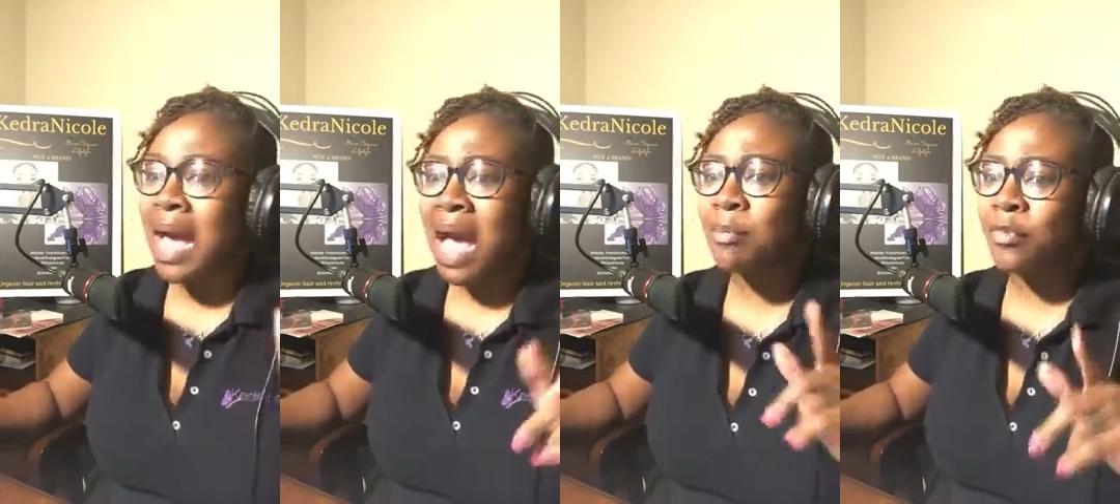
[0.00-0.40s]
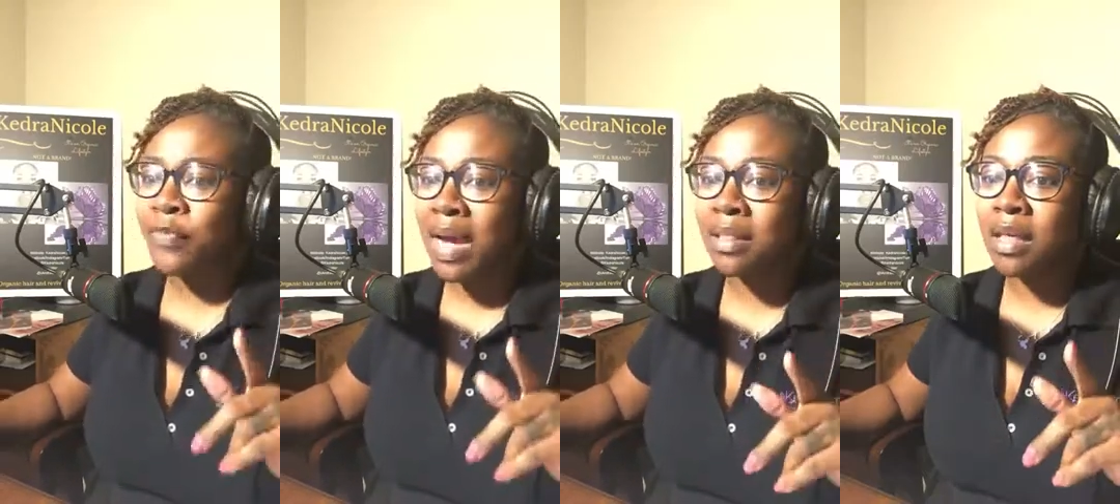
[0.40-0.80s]
I'm gonna
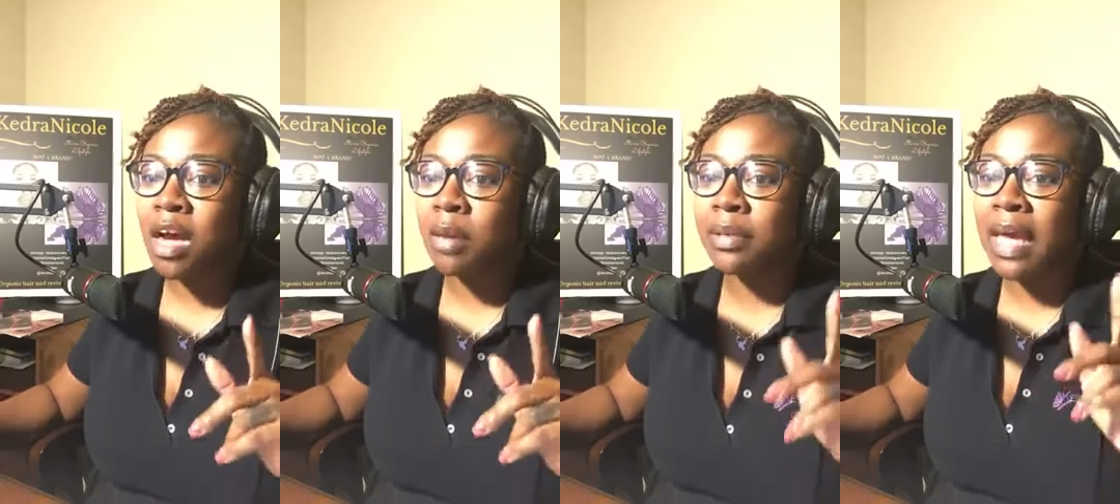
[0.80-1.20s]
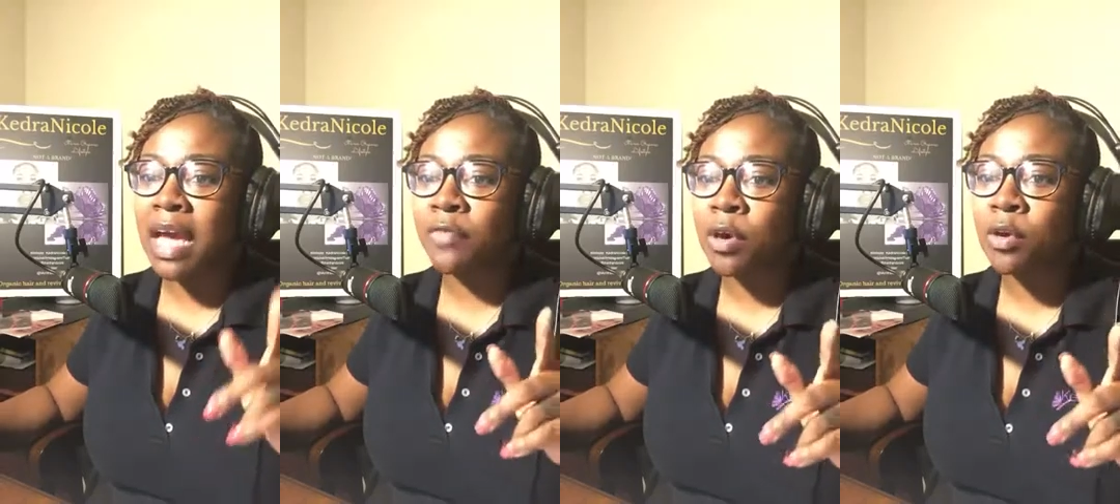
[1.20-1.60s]
find
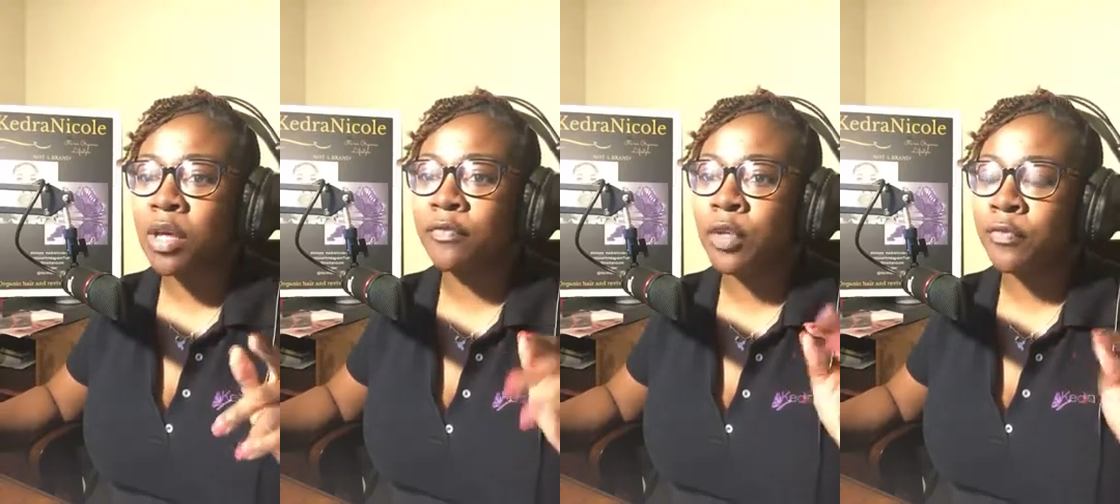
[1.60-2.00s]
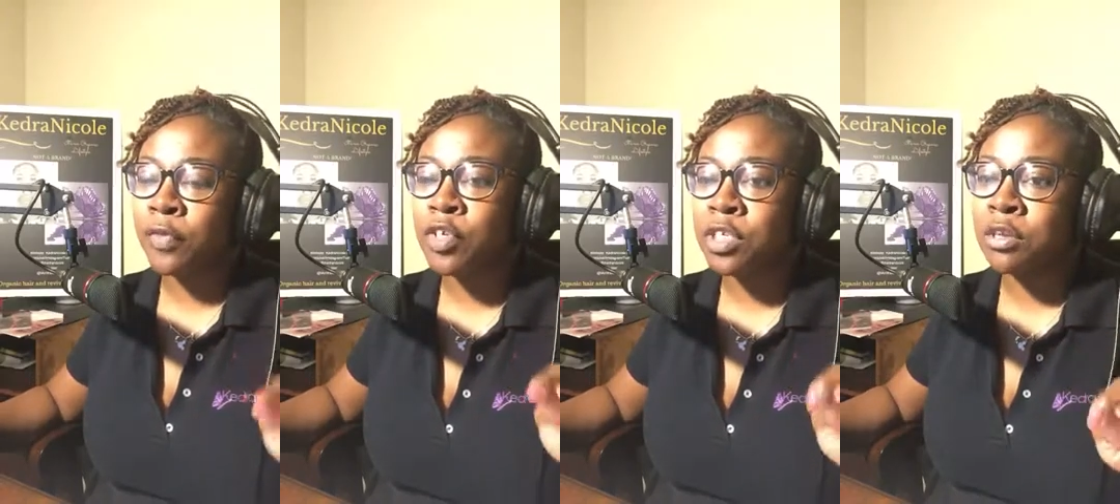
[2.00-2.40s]
Gavo, if
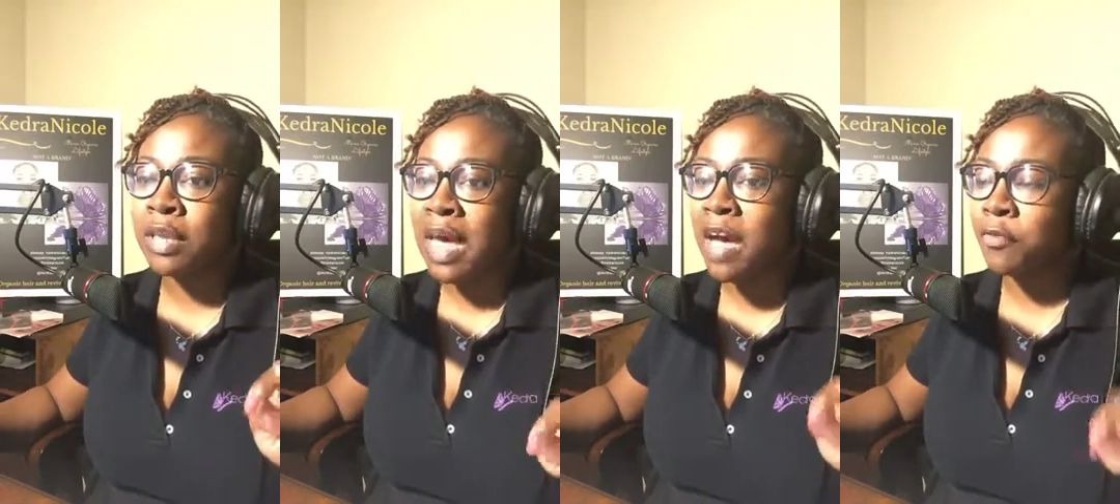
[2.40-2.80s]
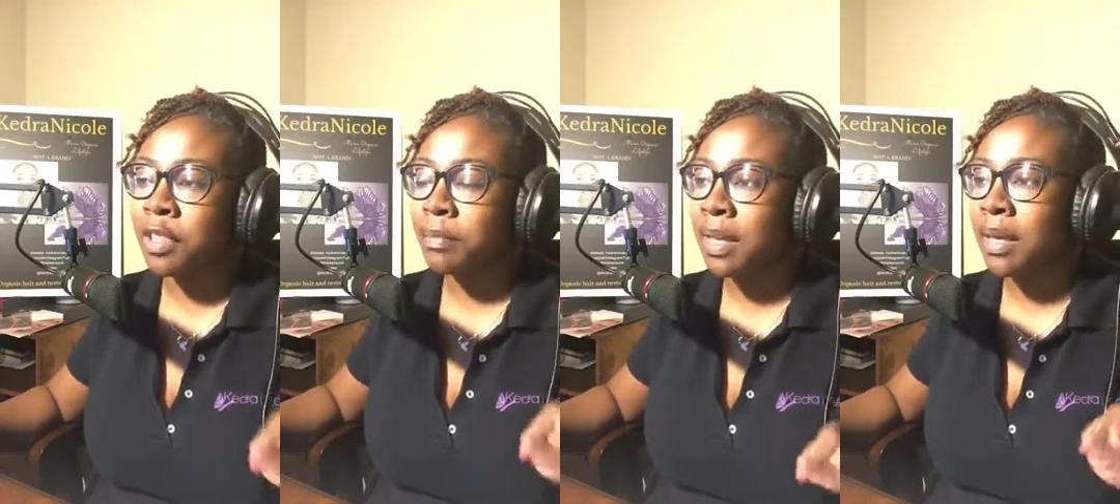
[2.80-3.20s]
you're still live
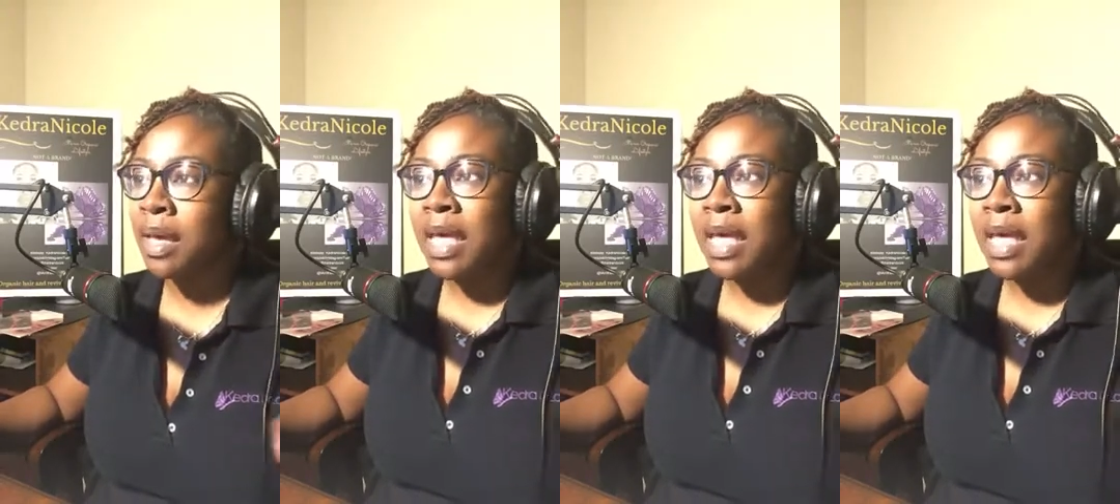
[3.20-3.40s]
with me,